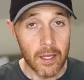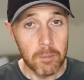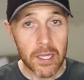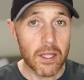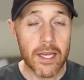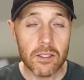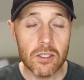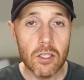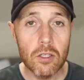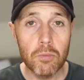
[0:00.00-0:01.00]
Big thanks
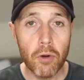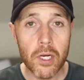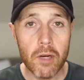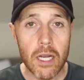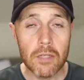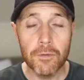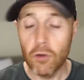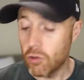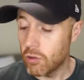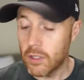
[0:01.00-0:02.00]
to ProDirect
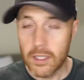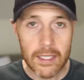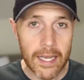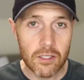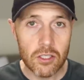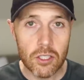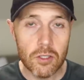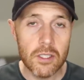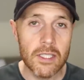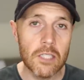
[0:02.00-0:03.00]
for getting us the
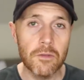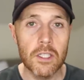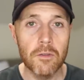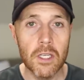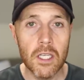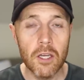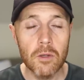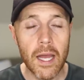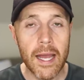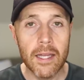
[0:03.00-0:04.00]
shoes to test for this
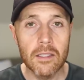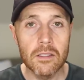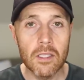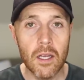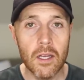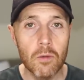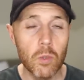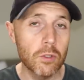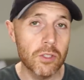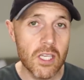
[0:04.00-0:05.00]
video, and uh,
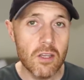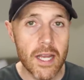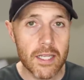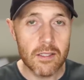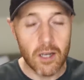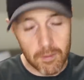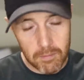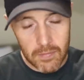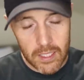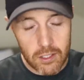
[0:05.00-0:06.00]
we'll see you next time.
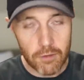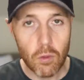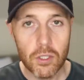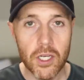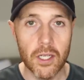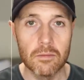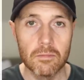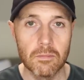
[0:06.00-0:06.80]
Thanks a lot for watching.